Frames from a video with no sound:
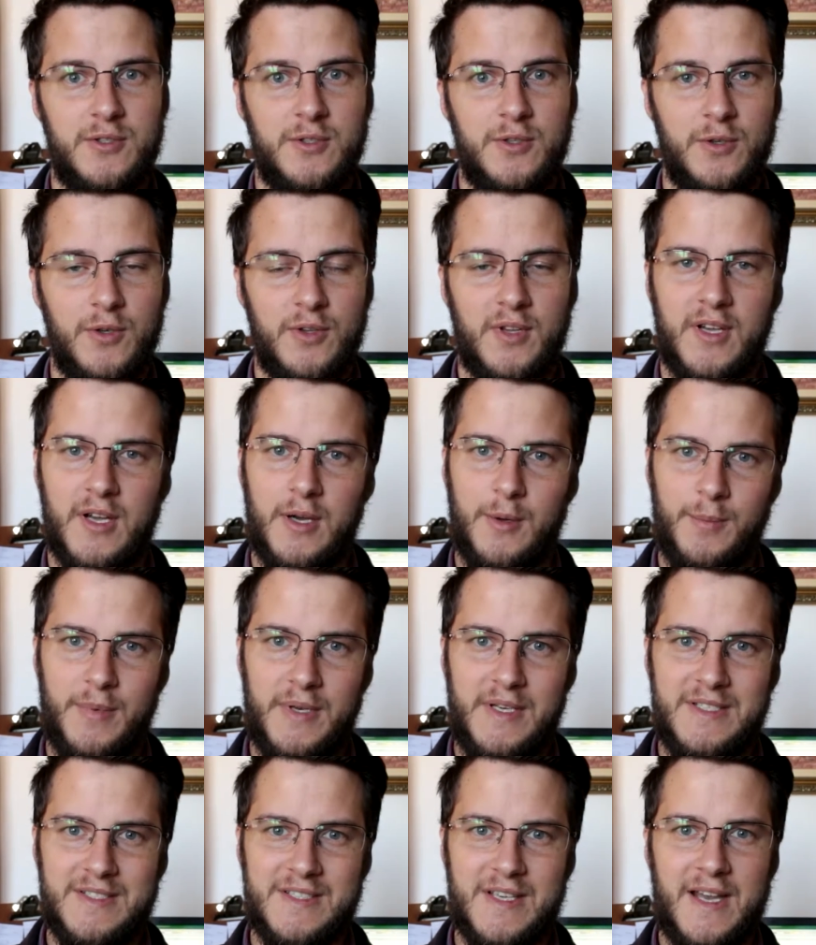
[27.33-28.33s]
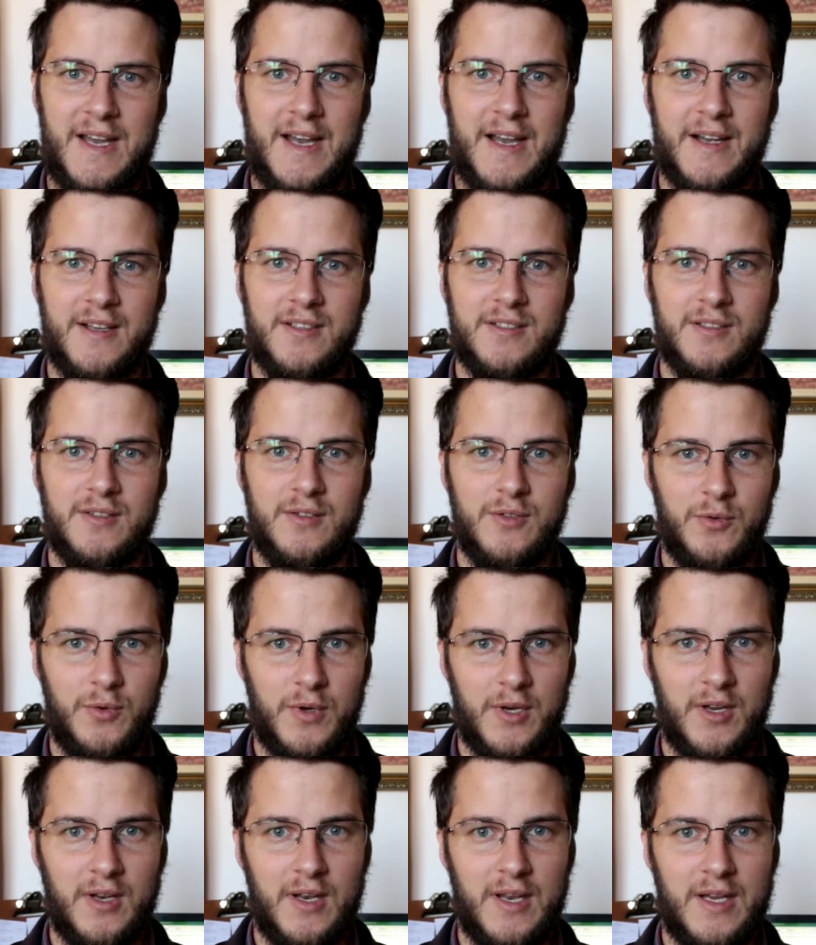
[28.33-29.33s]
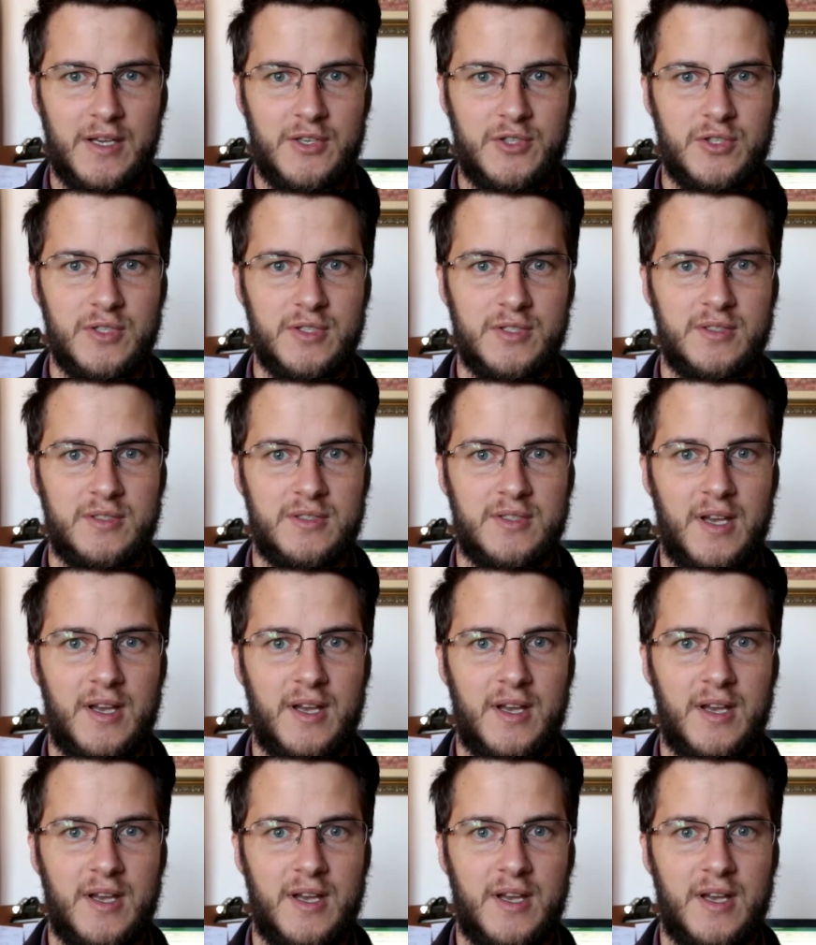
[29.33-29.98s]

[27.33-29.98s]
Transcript: to the Companies Act and the regulations